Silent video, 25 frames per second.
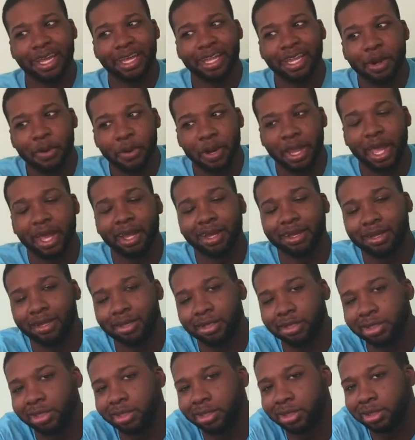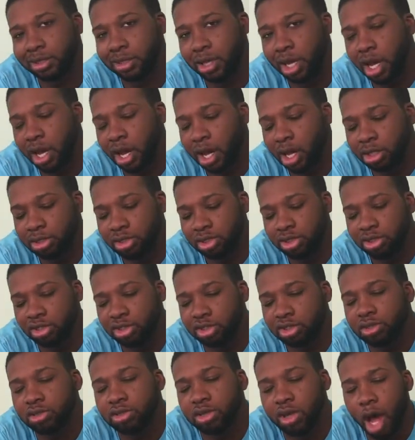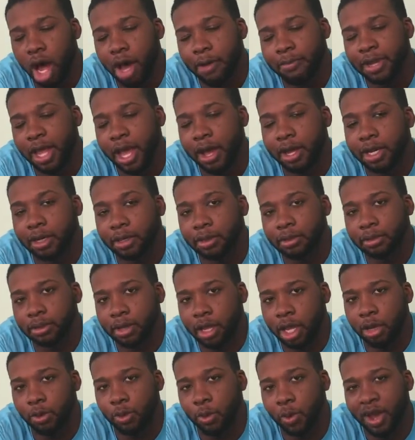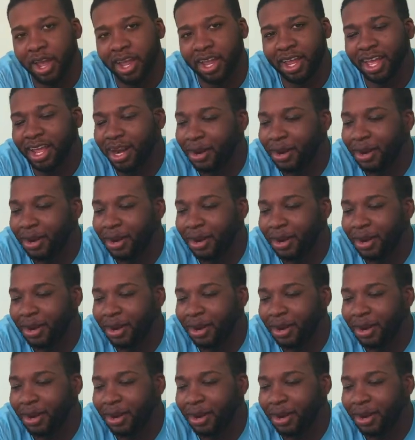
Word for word: And they were like, just uh, just calm down and wait.